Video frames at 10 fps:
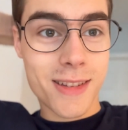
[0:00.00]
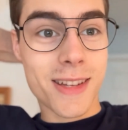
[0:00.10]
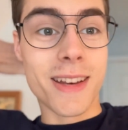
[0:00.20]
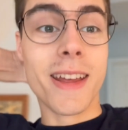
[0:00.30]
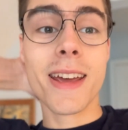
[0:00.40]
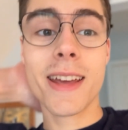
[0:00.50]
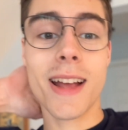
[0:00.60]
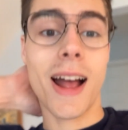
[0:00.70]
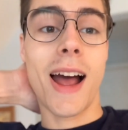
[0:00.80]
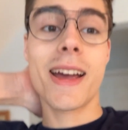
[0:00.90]
Today,
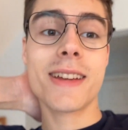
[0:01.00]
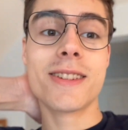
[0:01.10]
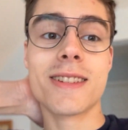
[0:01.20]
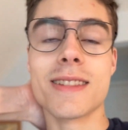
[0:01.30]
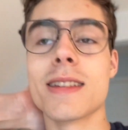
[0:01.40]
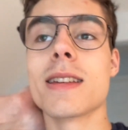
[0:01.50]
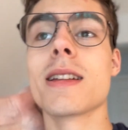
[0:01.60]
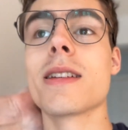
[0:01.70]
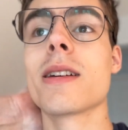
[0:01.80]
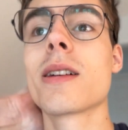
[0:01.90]
I just
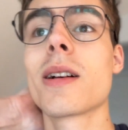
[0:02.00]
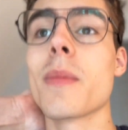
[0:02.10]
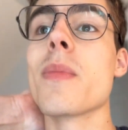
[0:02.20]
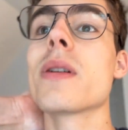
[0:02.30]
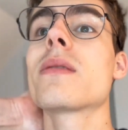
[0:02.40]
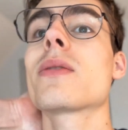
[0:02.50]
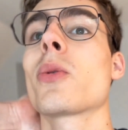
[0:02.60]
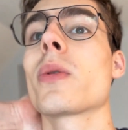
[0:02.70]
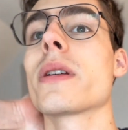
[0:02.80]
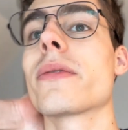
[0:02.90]
need a bit of a
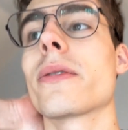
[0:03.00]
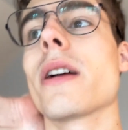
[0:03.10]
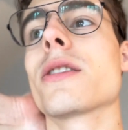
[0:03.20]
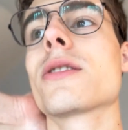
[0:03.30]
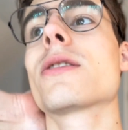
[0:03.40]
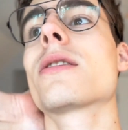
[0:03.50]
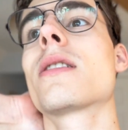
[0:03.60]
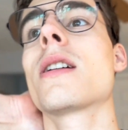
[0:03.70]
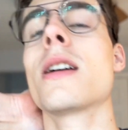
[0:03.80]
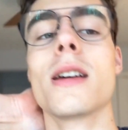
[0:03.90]
refresh.
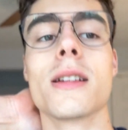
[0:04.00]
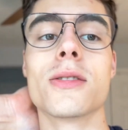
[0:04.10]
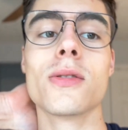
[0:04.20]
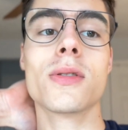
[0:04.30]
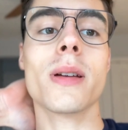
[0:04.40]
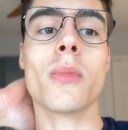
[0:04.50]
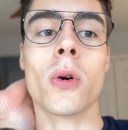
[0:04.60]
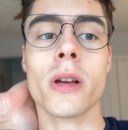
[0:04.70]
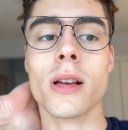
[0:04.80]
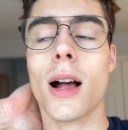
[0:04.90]
It's Tuesday
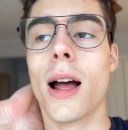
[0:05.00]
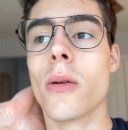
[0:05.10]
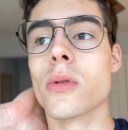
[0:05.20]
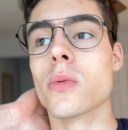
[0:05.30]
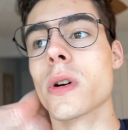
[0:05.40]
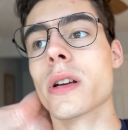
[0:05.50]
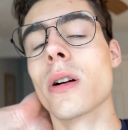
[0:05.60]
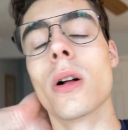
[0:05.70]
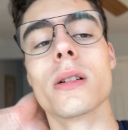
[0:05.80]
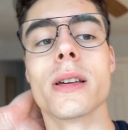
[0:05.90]
morning. I was working
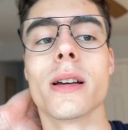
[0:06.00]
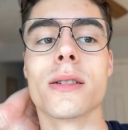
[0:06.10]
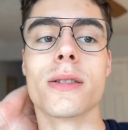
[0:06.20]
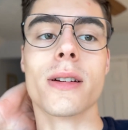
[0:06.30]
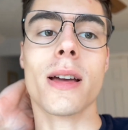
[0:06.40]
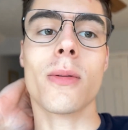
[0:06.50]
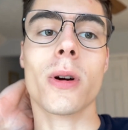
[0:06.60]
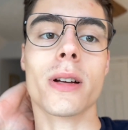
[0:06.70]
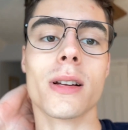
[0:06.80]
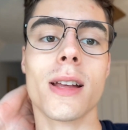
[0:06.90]
all day yesterday,
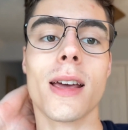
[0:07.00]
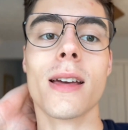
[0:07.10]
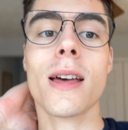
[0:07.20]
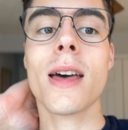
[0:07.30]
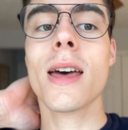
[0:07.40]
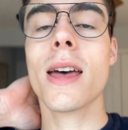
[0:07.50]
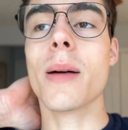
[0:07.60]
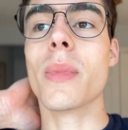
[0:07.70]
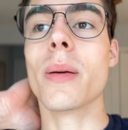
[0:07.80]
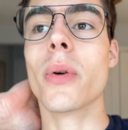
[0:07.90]
working today, and
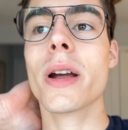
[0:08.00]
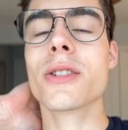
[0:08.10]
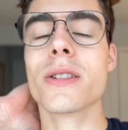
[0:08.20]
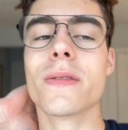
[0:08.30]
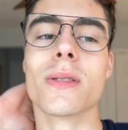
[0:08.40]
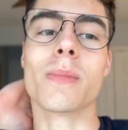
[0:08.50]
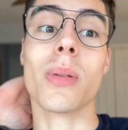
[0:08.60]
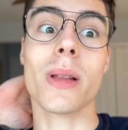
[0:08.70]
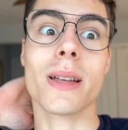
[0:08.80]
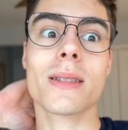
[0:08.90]
my brain just feels
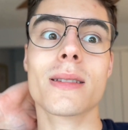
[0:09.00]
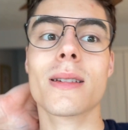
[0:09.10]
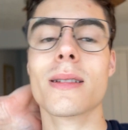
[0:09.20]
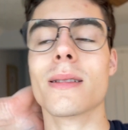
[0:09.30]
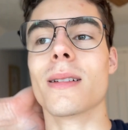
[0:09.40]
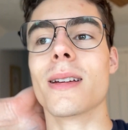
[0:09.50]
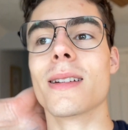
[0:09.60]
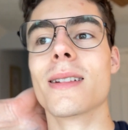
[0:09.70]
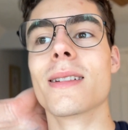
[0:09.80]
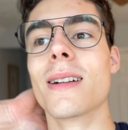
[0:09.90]
blitzed. Like,
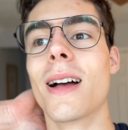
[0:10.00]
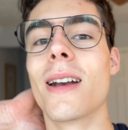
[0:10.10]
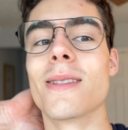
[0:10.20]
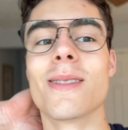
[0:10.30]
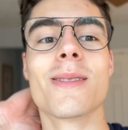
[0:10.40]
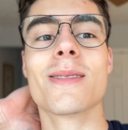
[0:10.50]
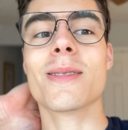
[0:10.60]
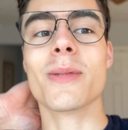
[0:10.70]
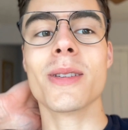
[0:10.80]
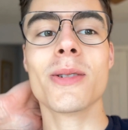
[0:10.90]
I don't know.
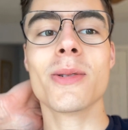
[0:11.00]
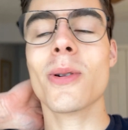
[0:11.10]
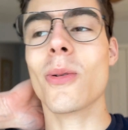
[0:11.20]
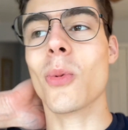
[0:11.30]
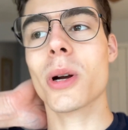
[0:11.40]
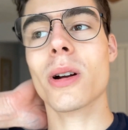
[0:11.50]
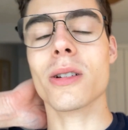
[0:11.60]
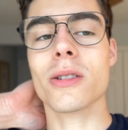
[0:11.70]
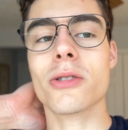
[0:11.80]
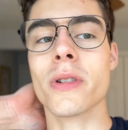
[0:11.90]
When you work on
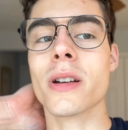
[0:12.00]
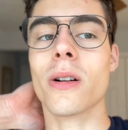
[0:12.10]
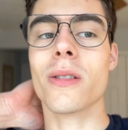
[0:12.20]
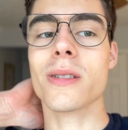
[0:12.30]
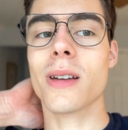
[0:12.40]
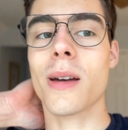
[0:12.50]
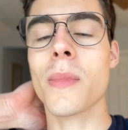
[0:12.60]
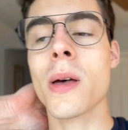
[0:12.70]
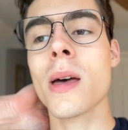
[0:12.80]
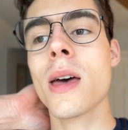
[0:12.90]
a screen all the time,
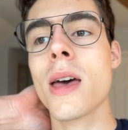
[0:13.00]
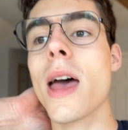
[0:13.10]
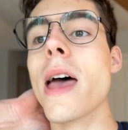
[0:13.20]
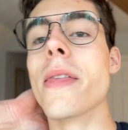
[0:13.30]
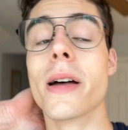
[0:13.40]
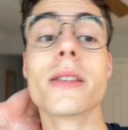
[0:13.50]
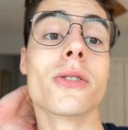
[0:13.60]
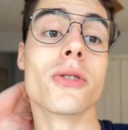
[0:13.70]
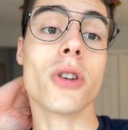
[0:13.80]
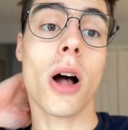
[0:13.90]
and that's
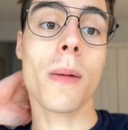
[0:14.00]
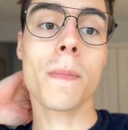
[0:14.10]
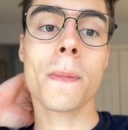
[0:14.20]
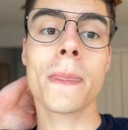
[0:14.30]
your job,